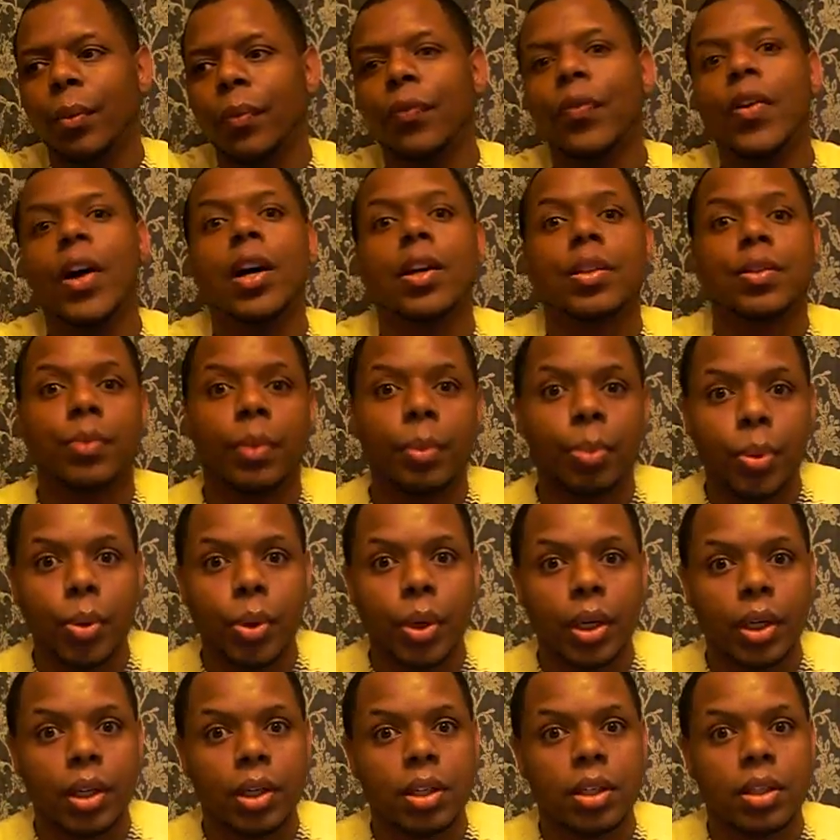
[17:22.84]
false
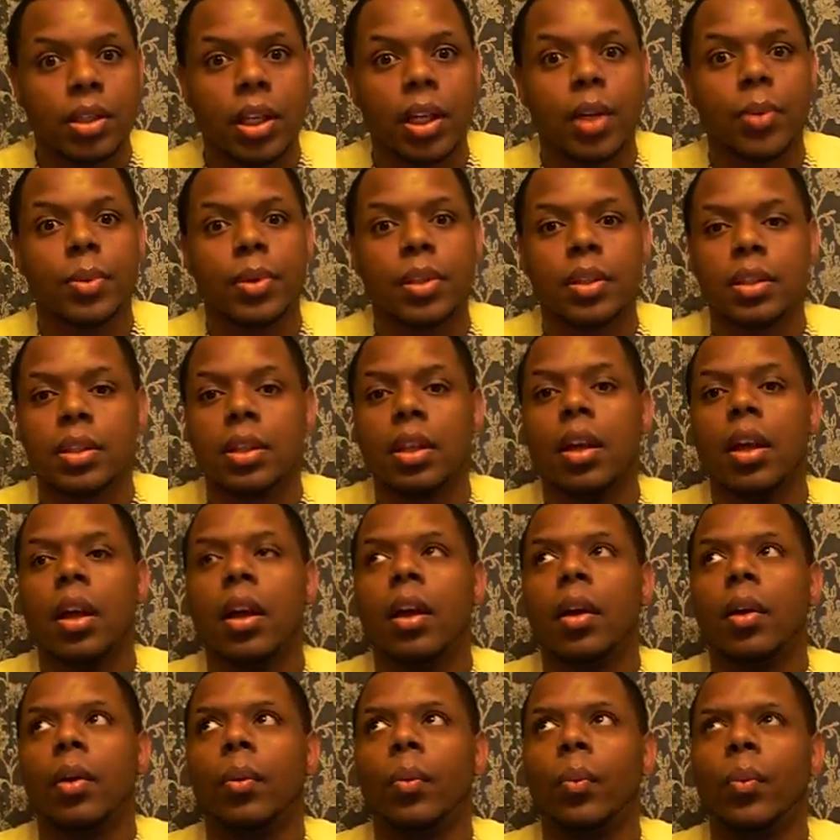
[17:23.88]
reporting because it was
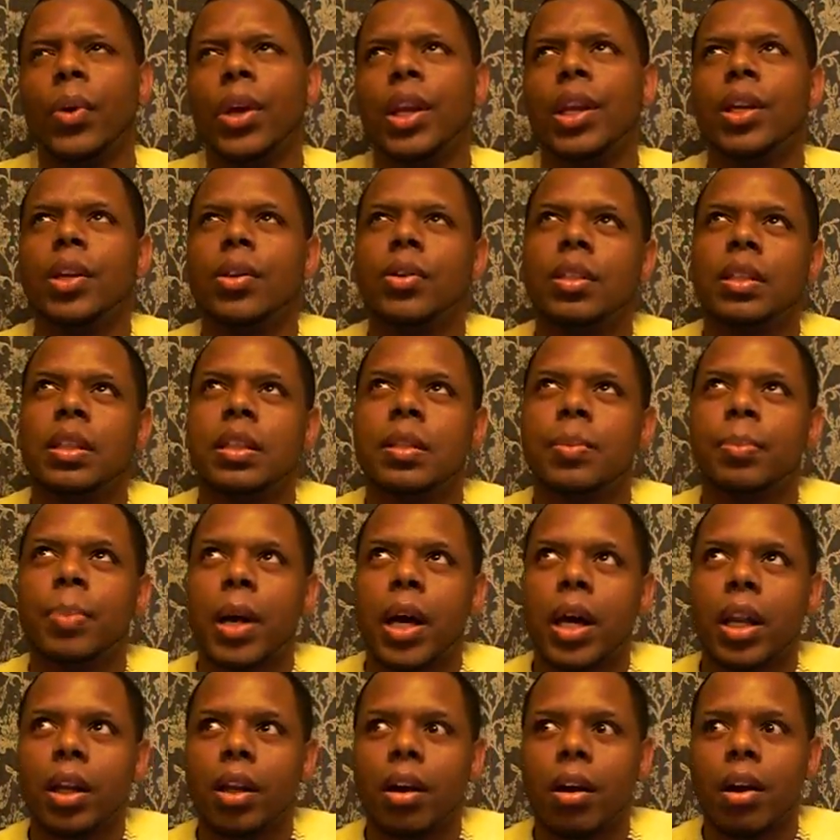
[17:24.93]
Whitney Houston's
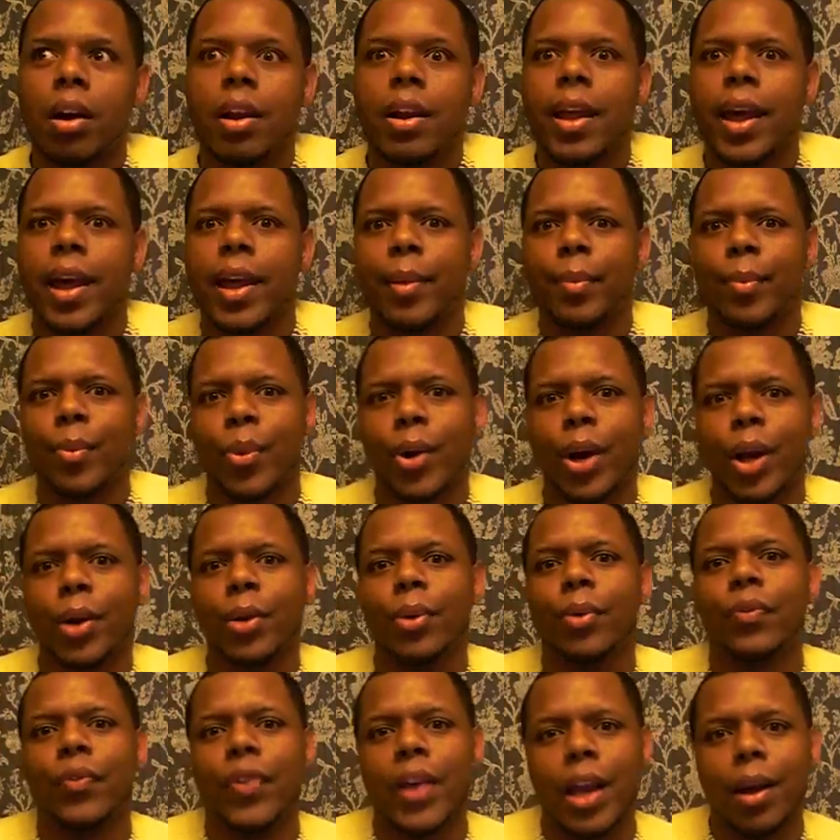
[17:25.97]
bodyguard named Ray
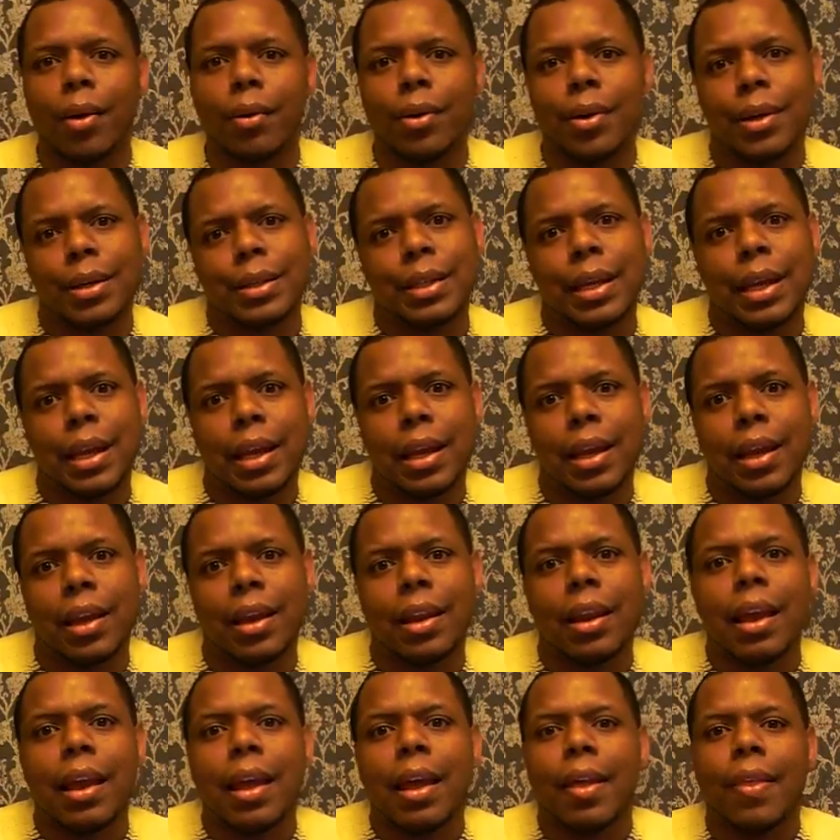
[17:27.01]
who found her dead.
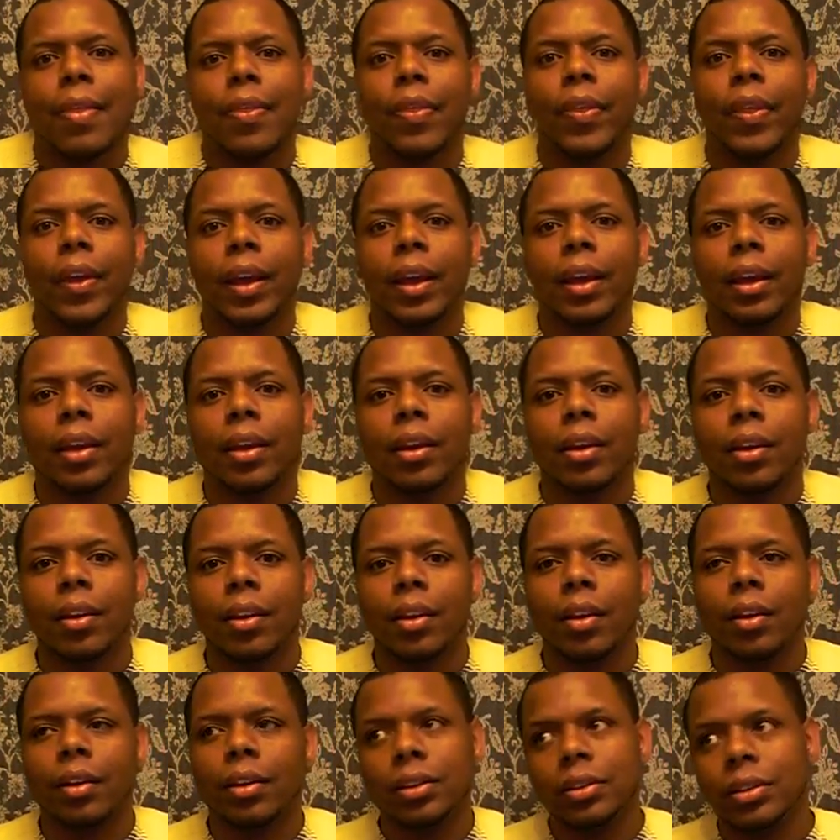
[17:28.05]
Then
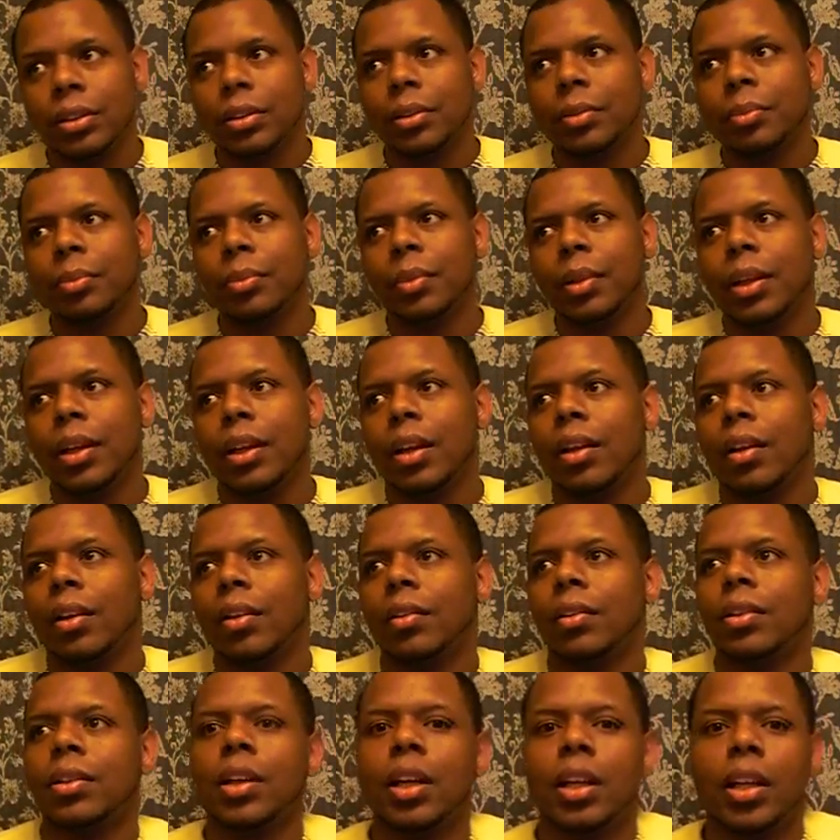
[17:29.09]

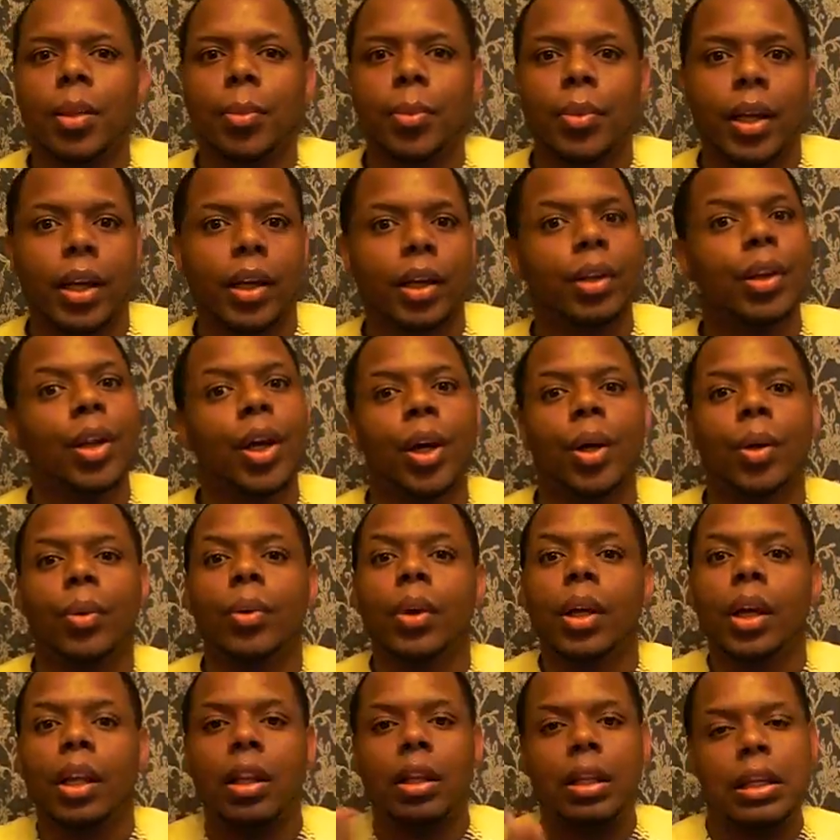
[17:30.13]
Don Lemon was like, no,
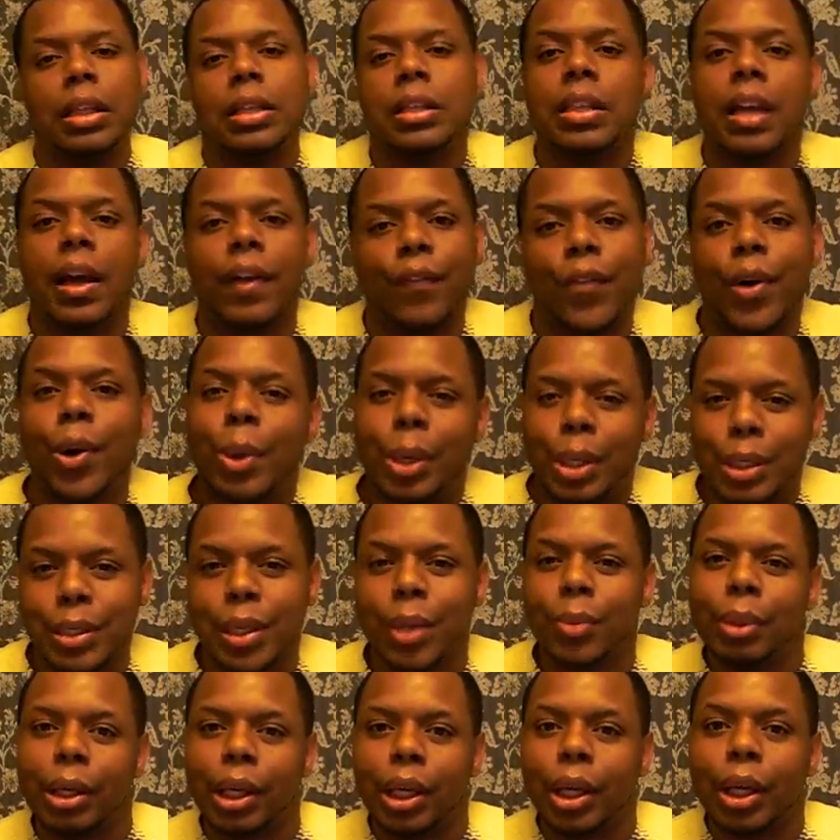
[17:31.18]
let's not focus
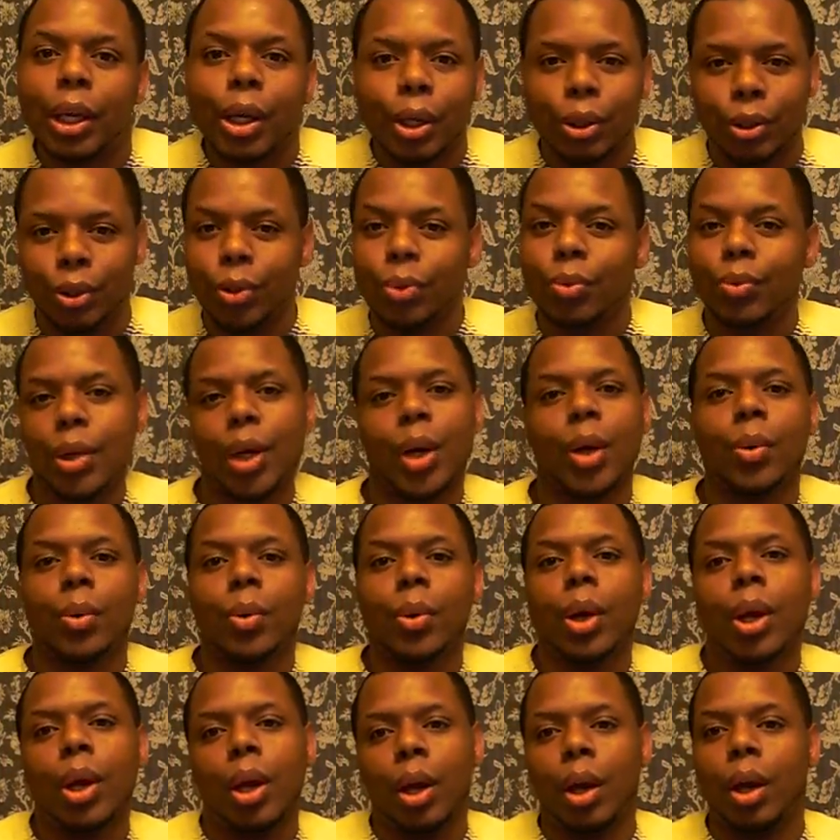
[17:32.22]
on that. You know,
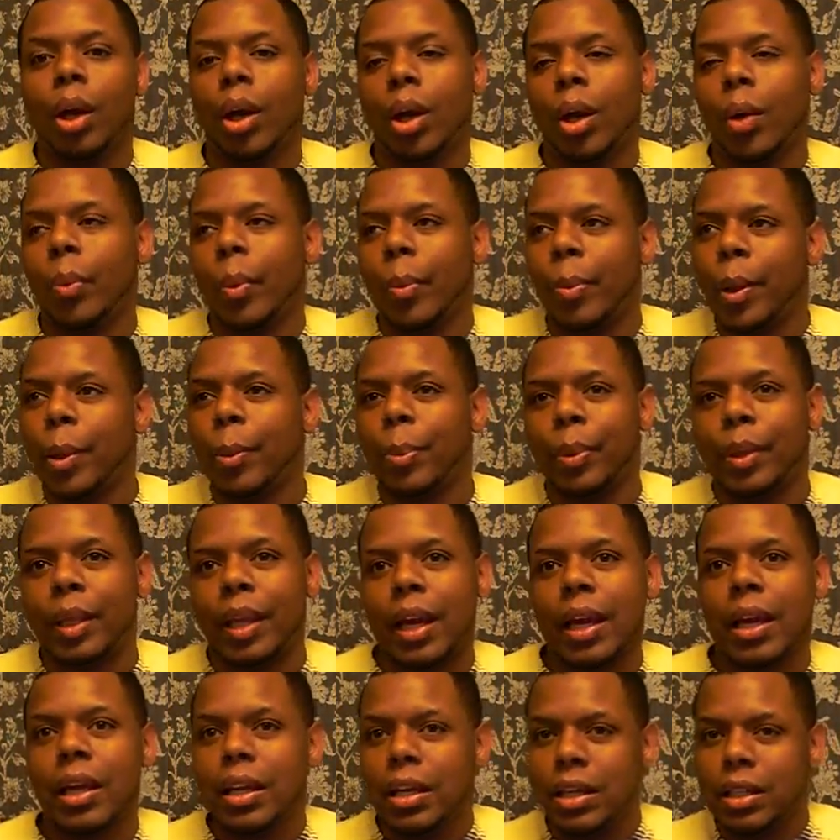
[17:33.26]
when people
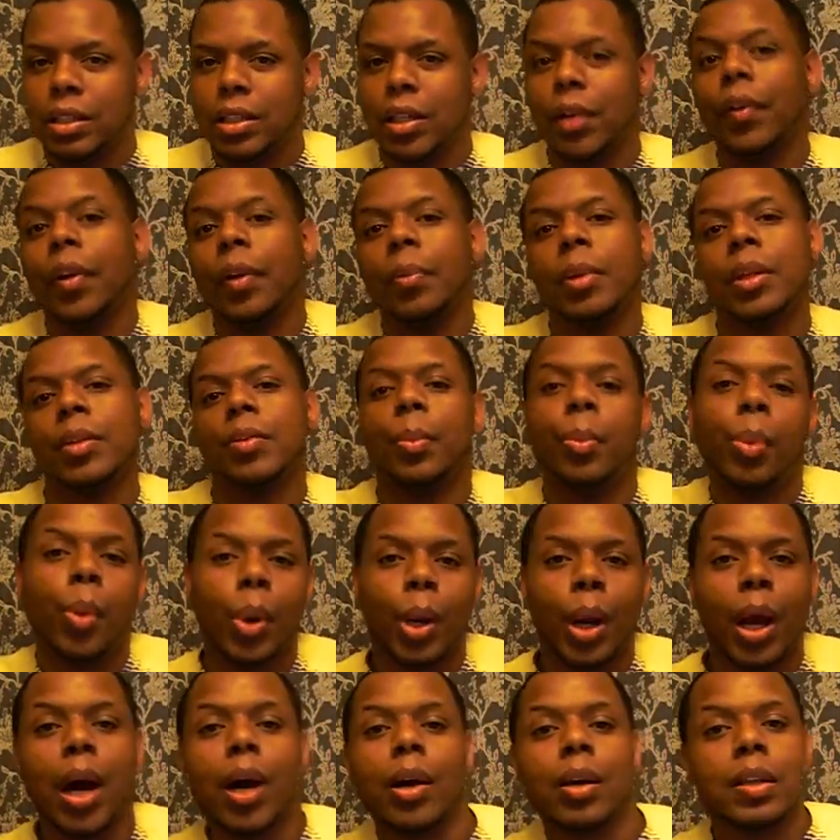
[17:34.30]
die, stuff get
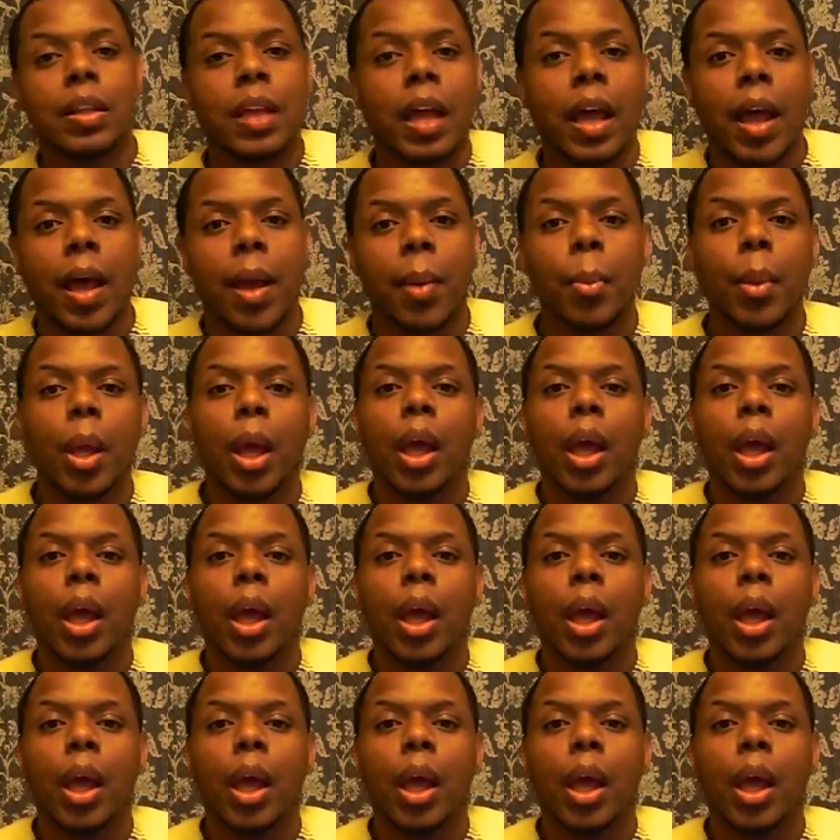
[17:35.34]
misreported all the time.